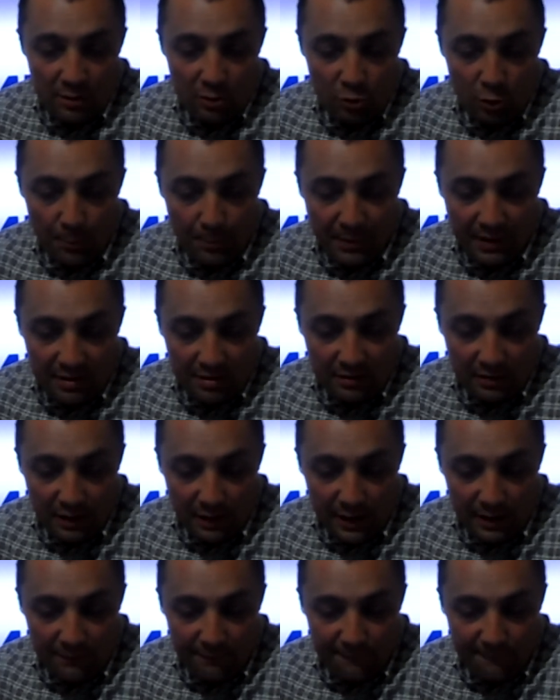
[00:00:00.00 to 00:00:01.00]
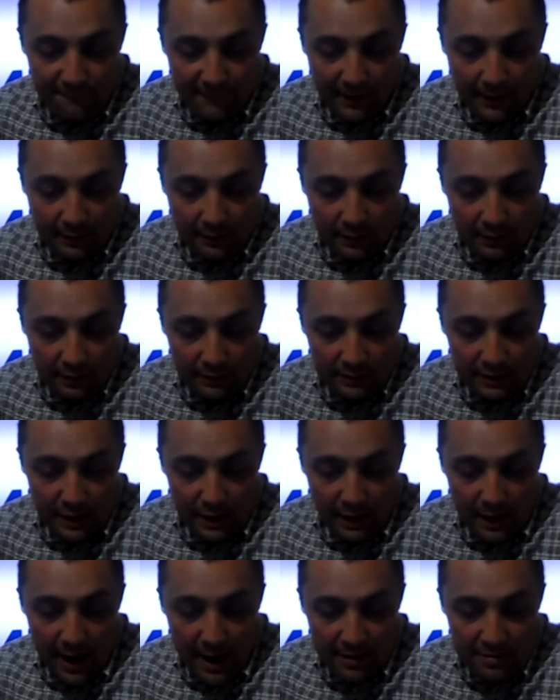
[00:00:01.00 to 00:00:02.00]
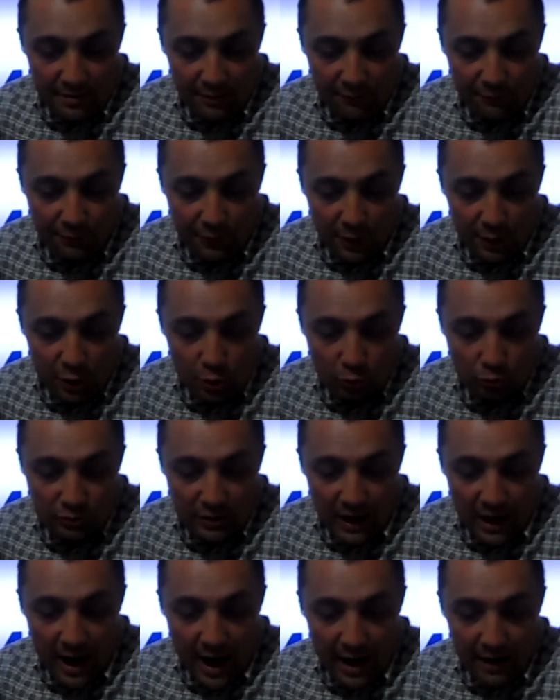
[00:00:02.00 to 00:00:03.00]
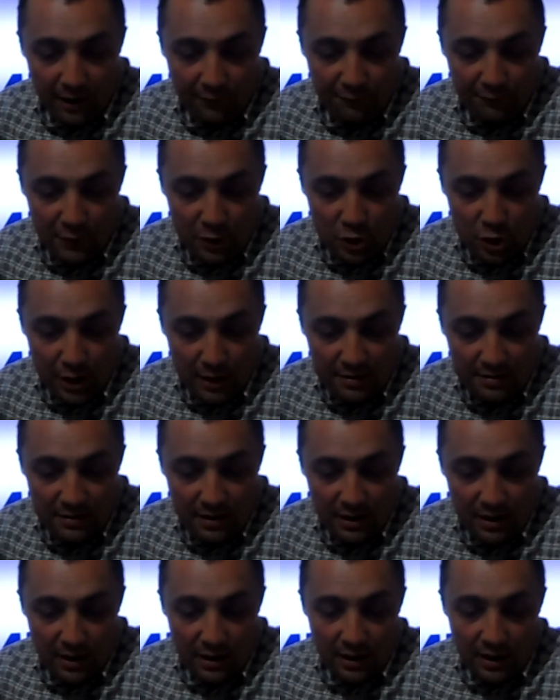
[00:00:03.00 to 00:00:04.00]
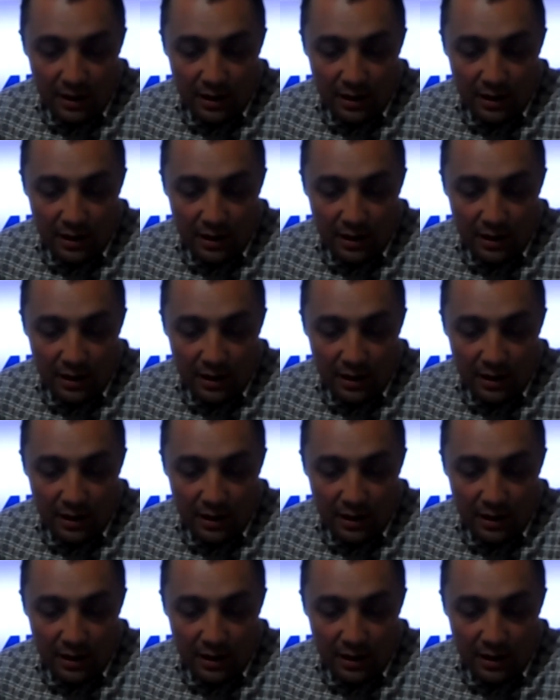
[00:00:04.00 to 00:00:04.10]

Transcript: Super slim thin decasting for ultra high efficiency.